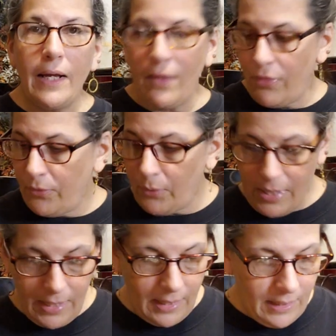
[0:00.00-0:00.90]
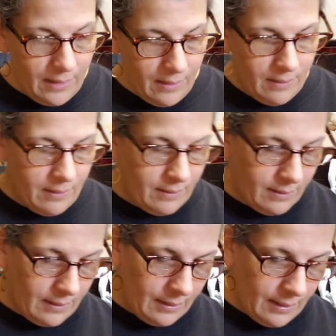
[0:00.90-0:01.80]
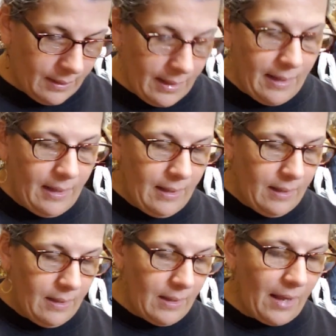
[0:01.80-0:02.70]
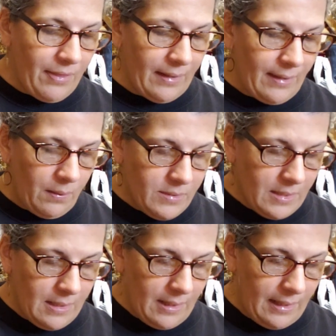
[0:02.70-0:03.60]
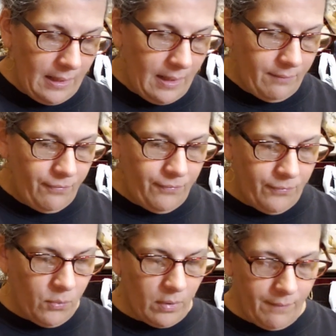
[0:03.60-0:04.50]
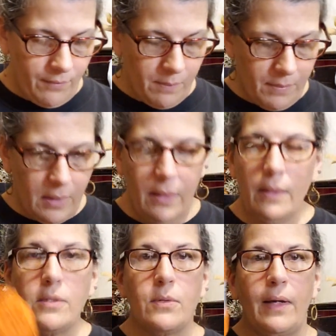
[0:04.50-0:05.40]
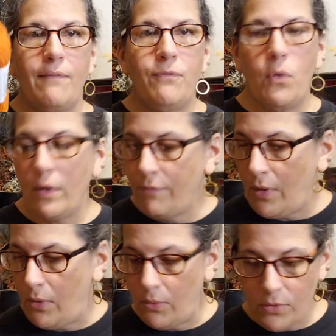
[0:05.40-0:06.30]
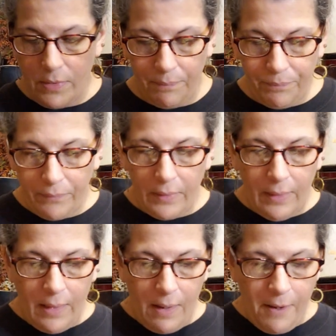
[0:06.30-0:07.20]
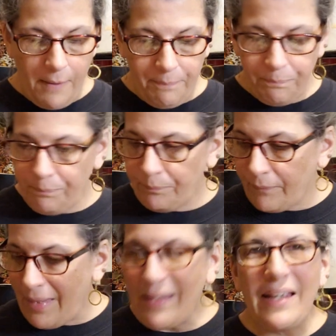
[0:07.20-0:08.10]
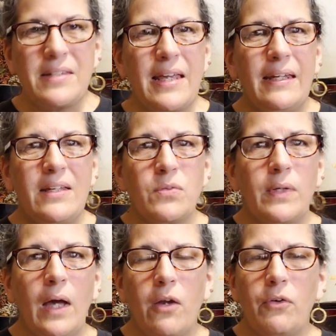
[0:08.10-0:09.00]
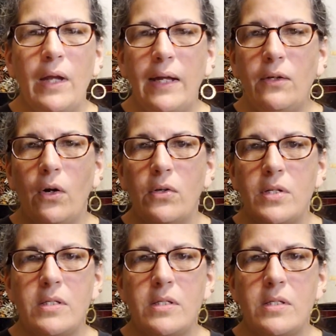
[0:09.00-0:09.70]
I got 3, and I think that was it. I got 4 of them. So I got 4 of those. And like I said, it's only 109 yards.